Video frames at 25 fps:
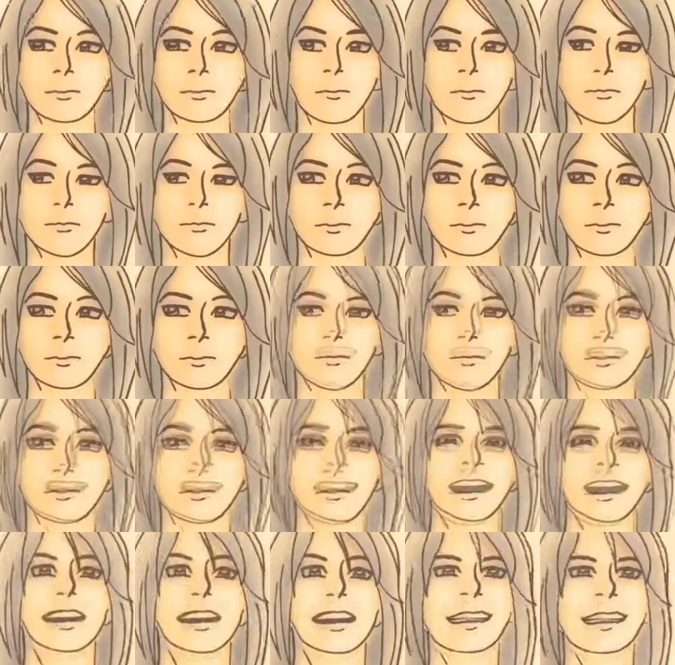She's not gonna
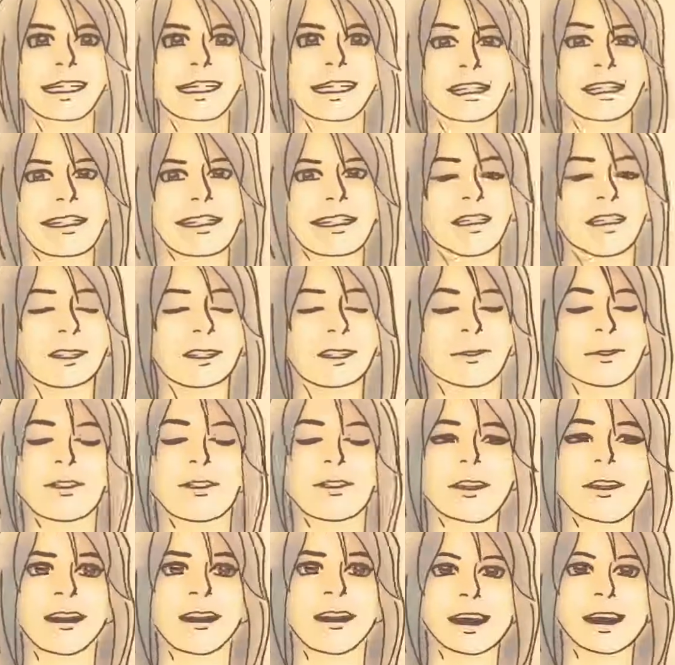fill in her name?
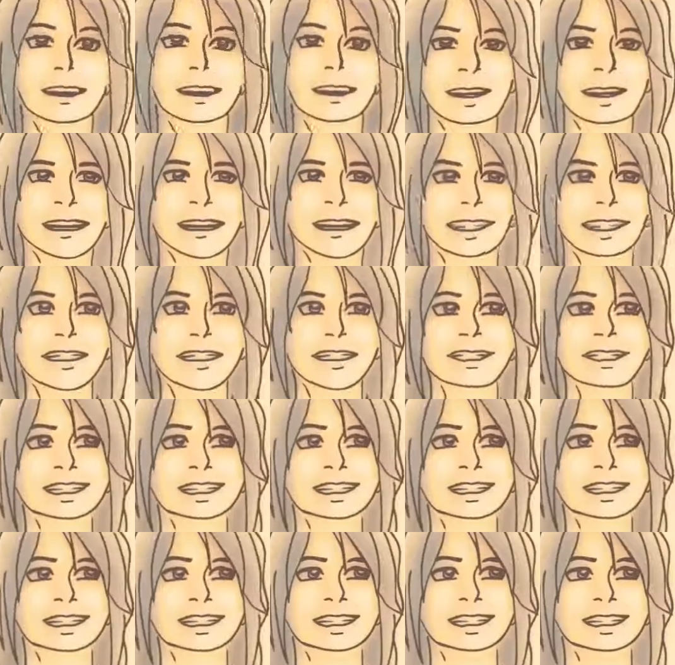
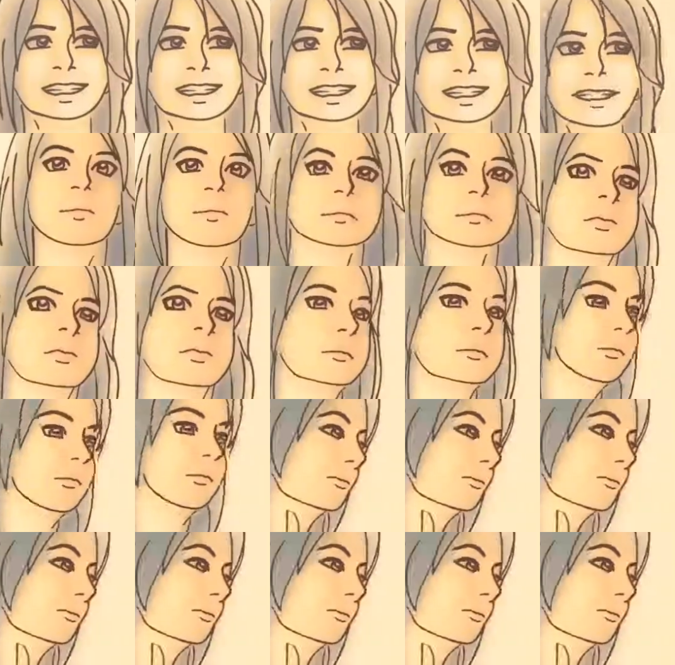Oh, someone's at the front